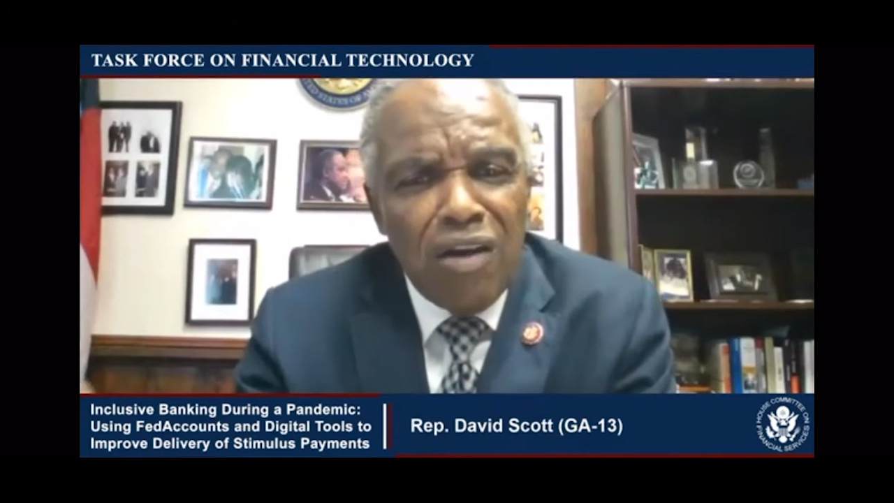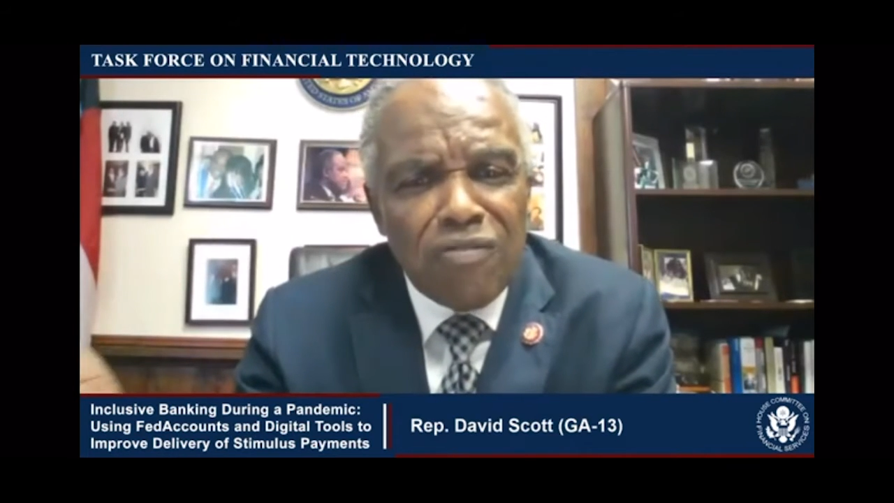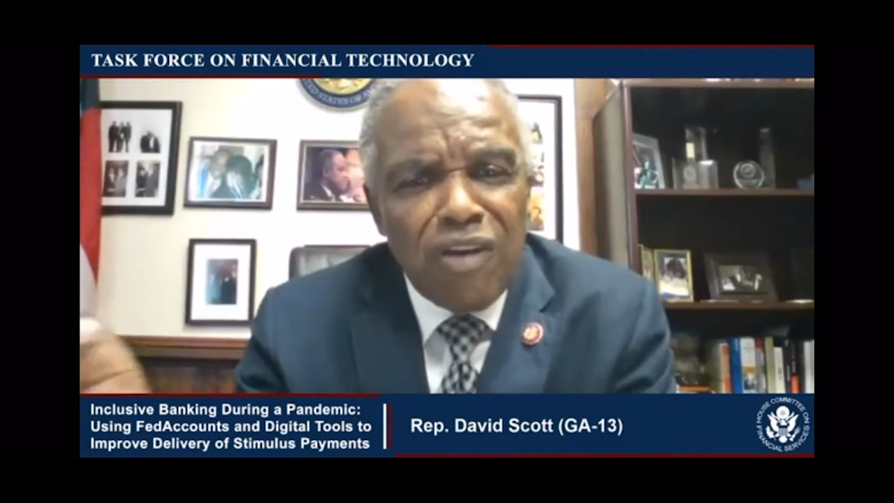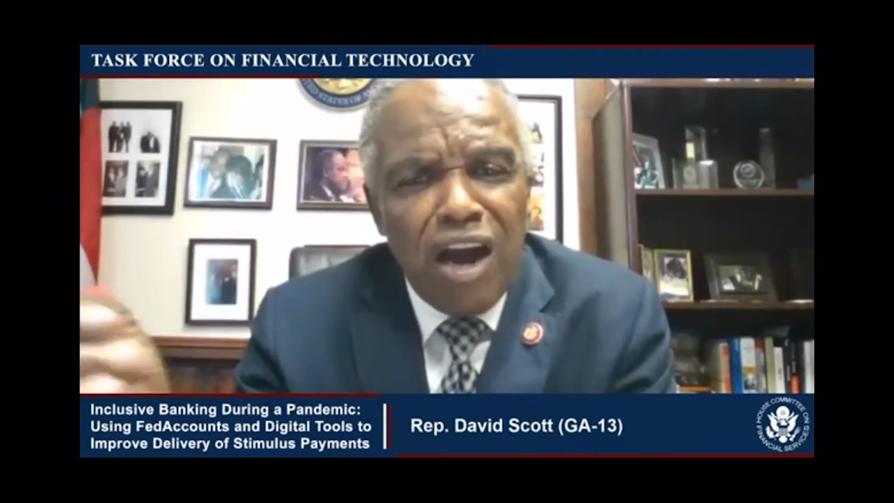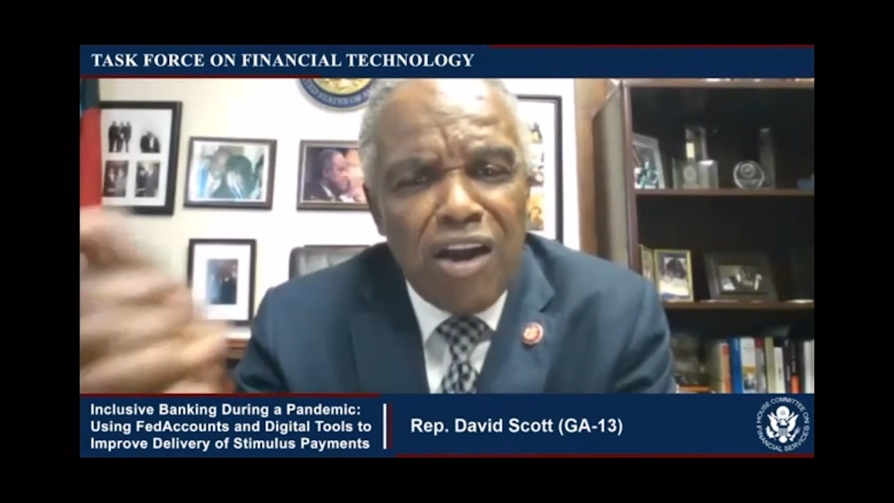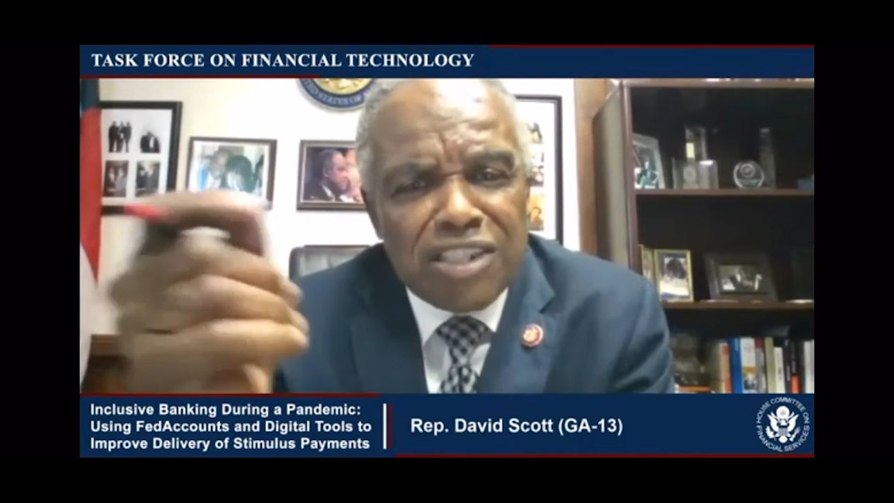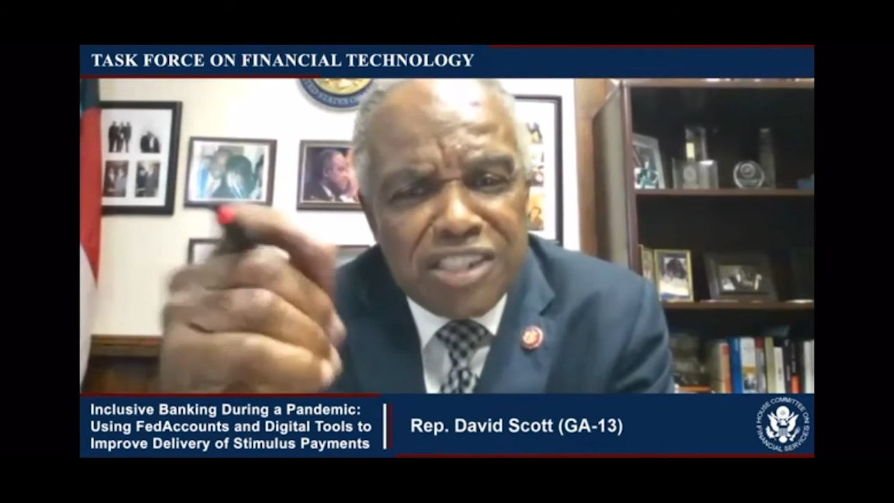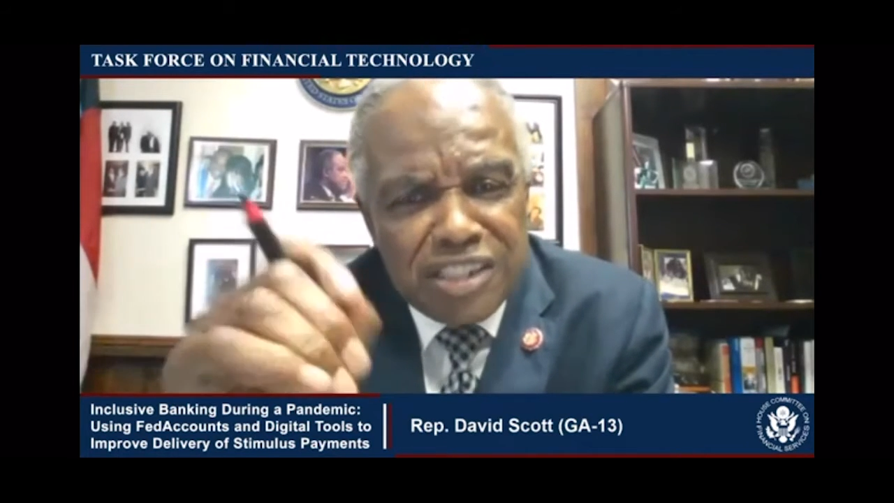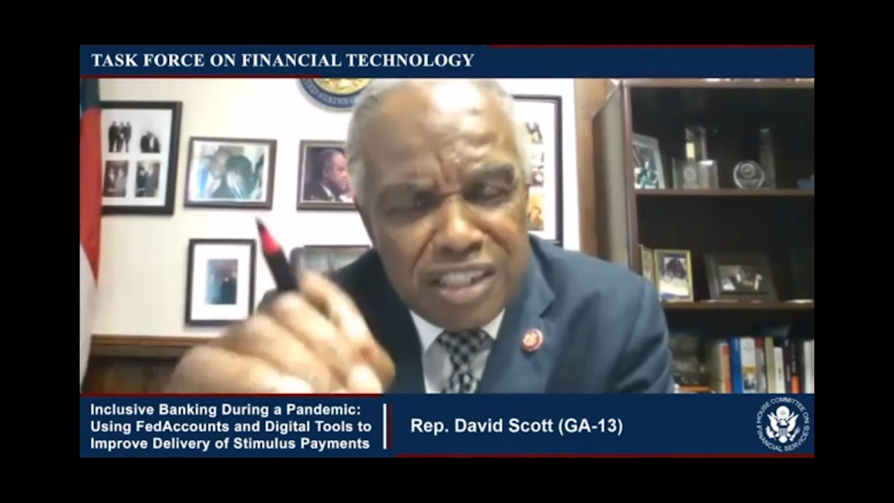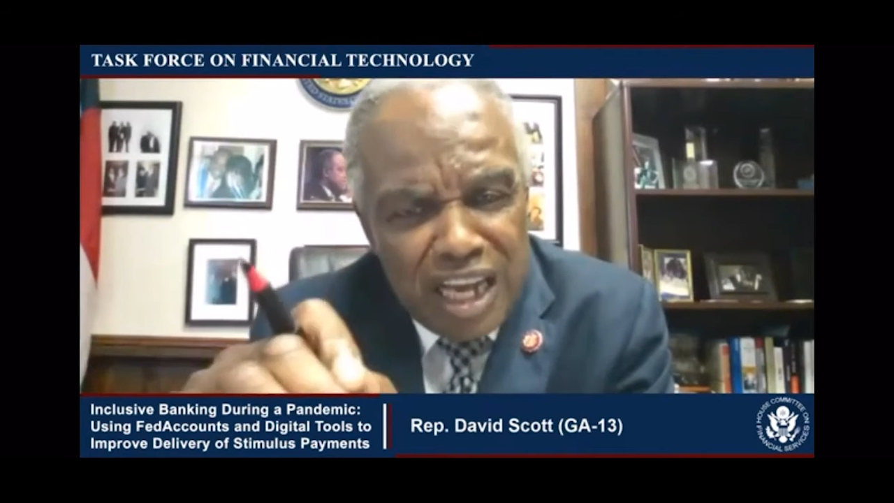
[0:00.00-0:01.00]
of
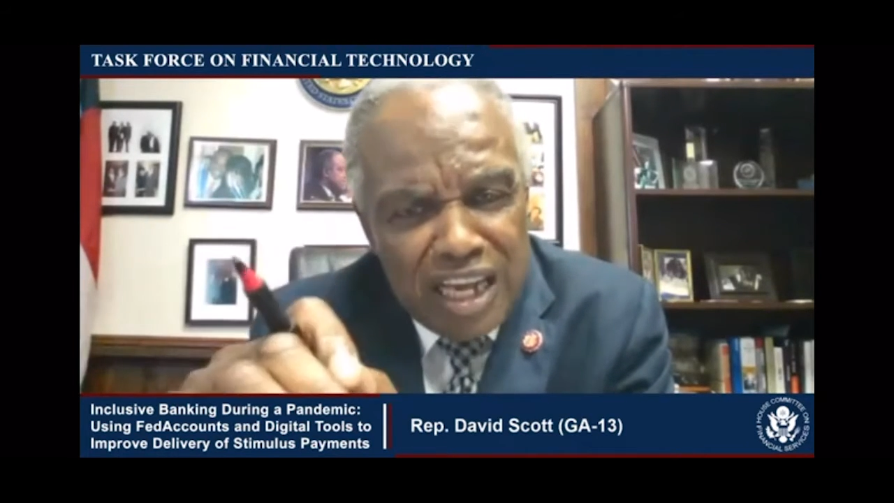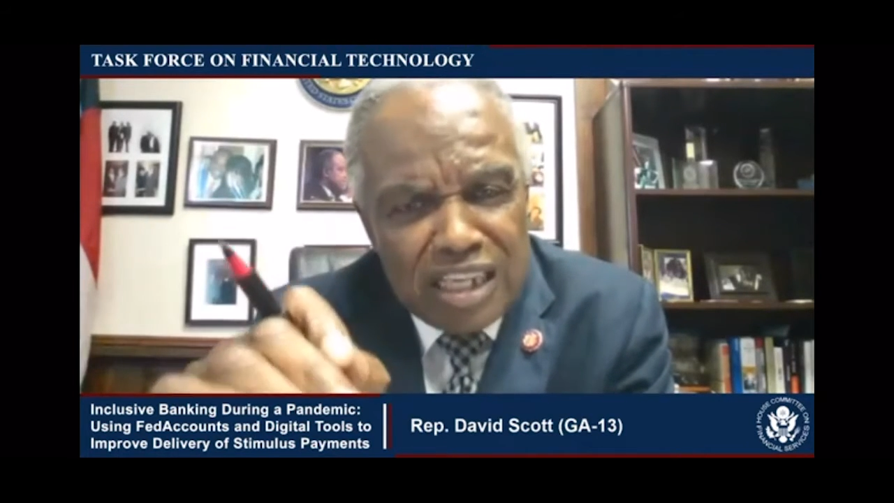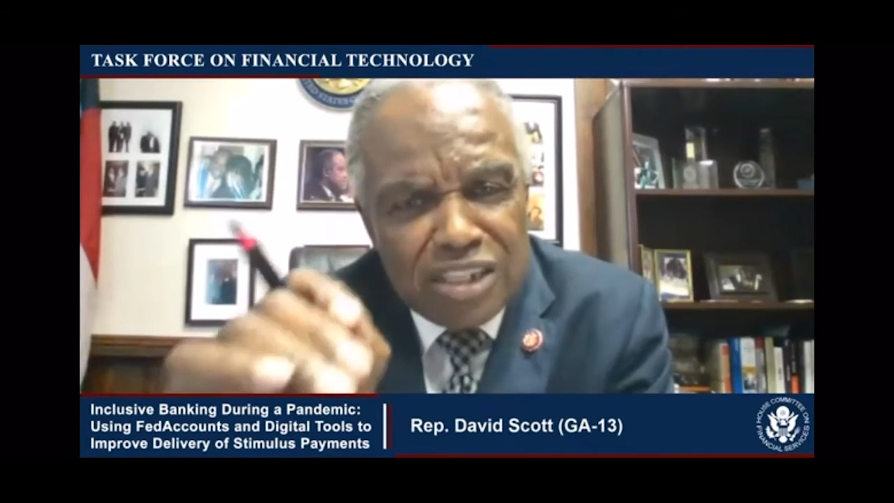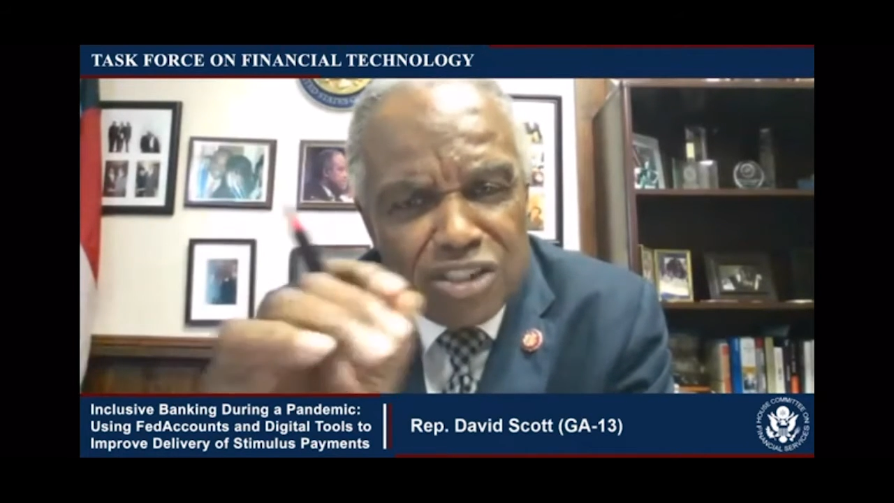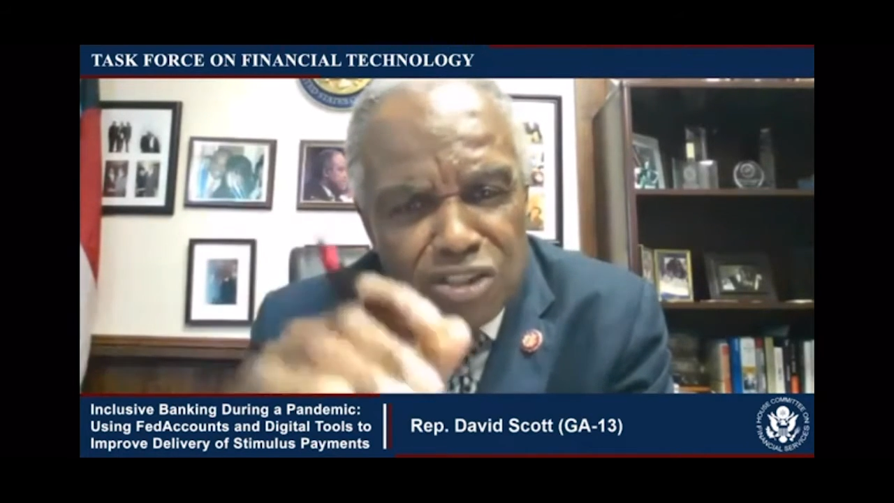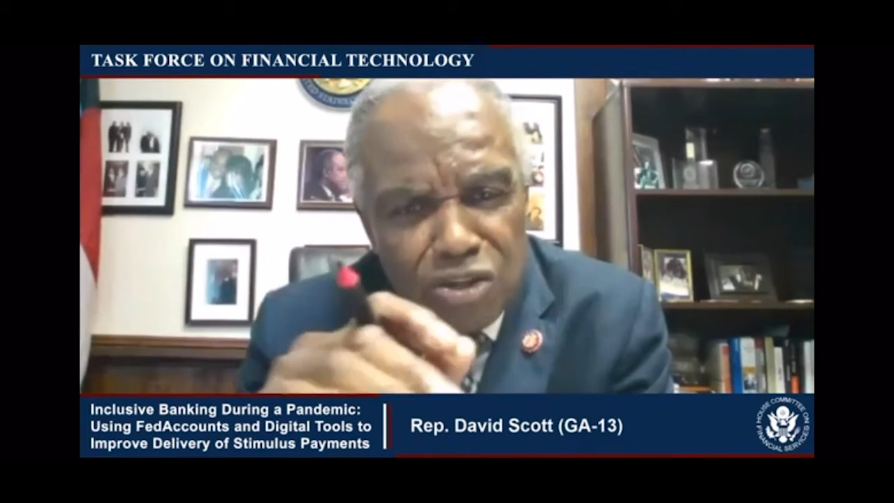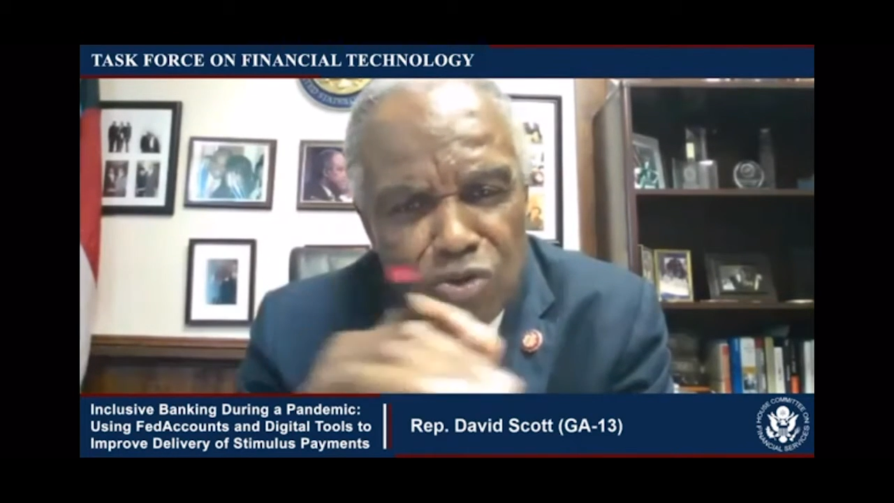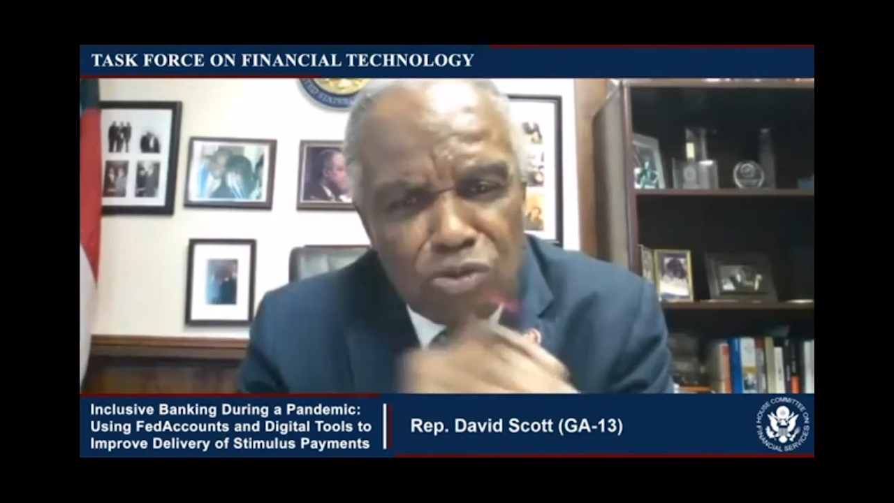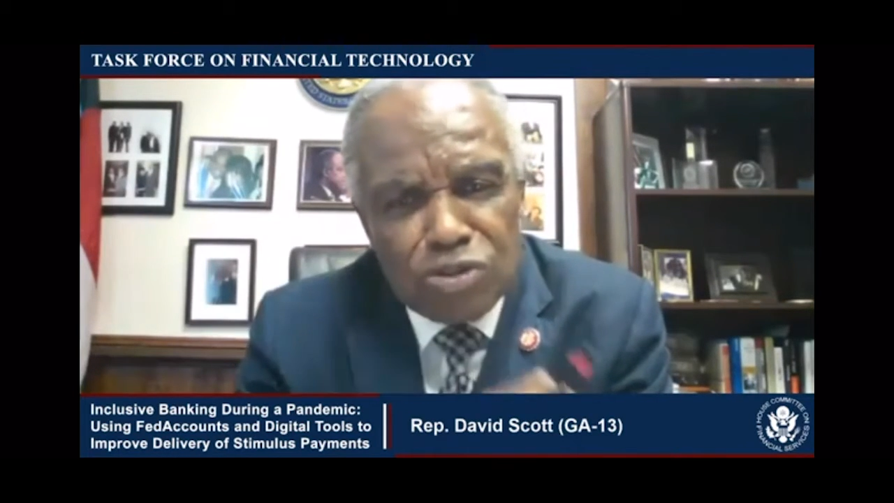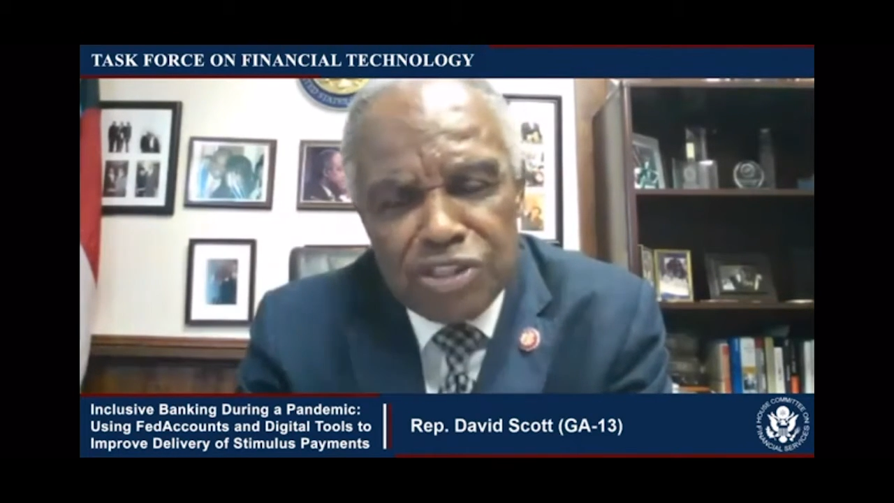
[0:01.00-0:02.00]
our state
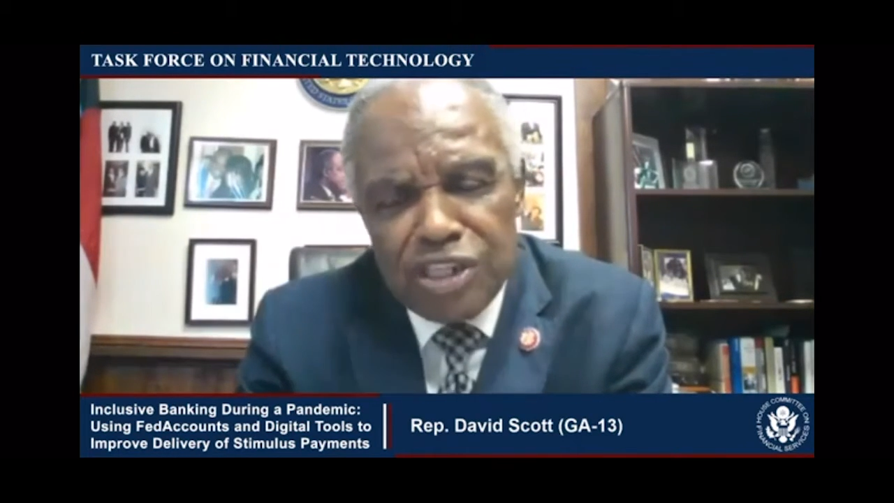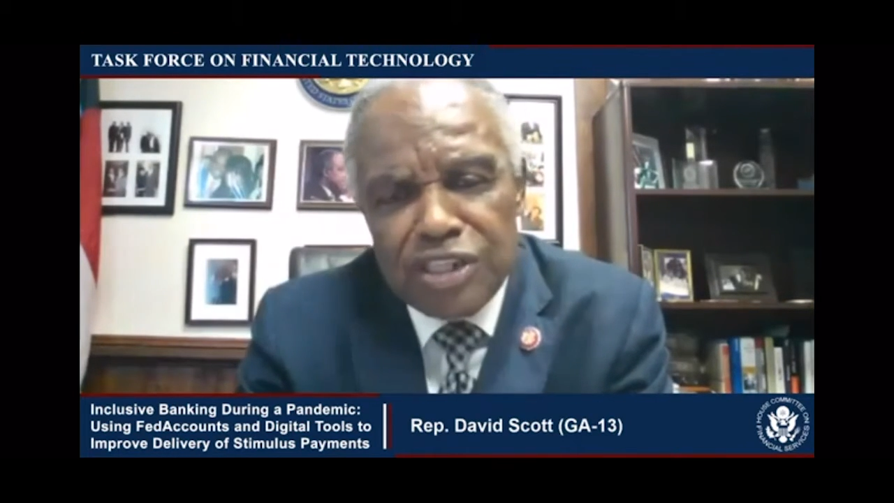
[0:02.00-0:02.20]
school